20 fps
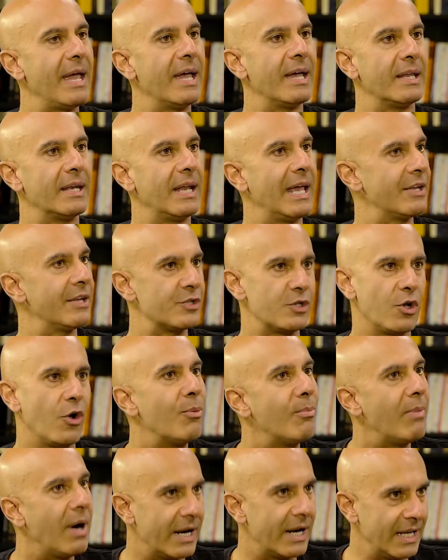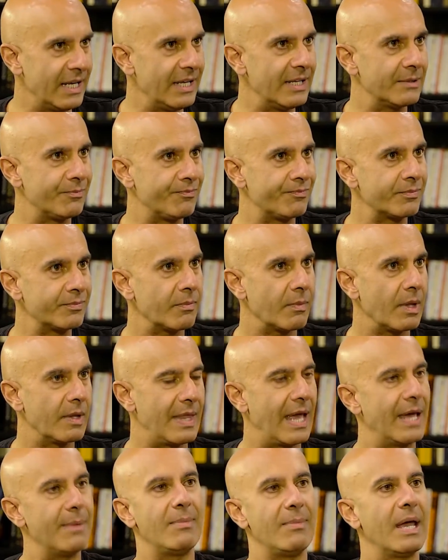man has no money,
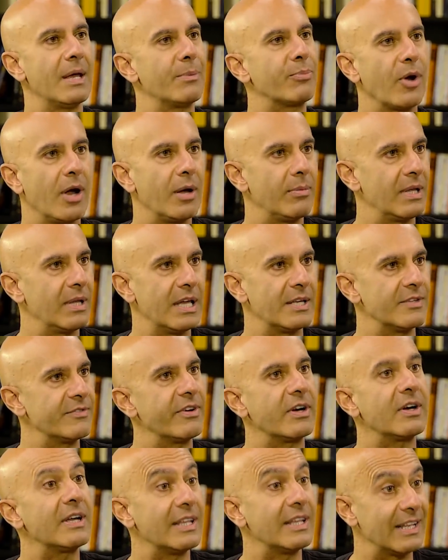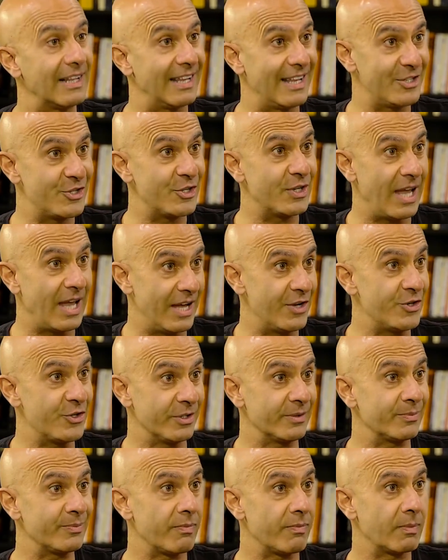That man probably has very little
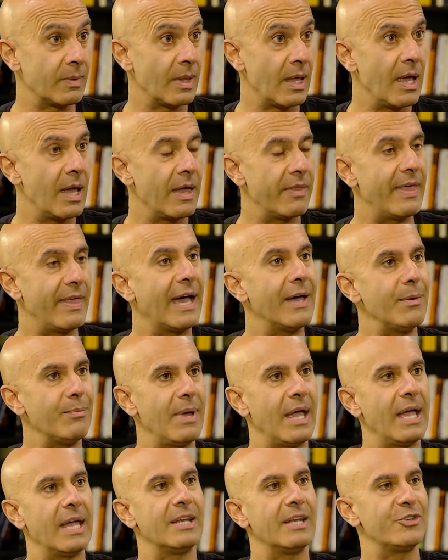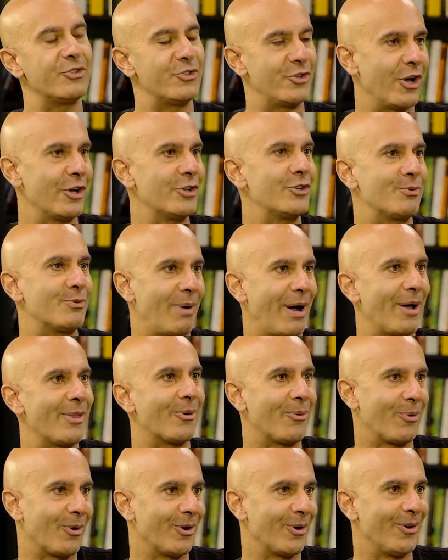education. That man is judged by
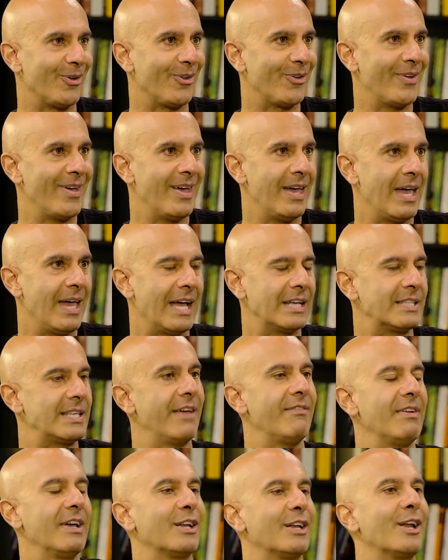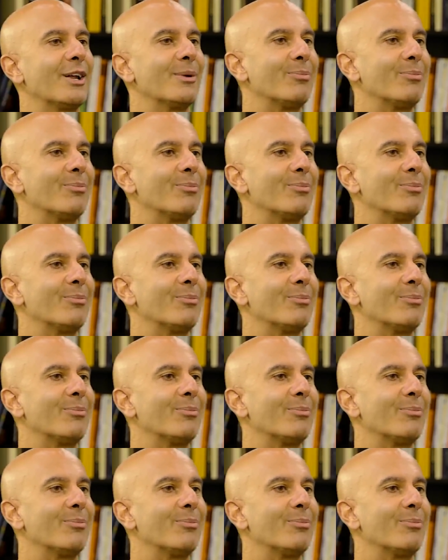the world as having an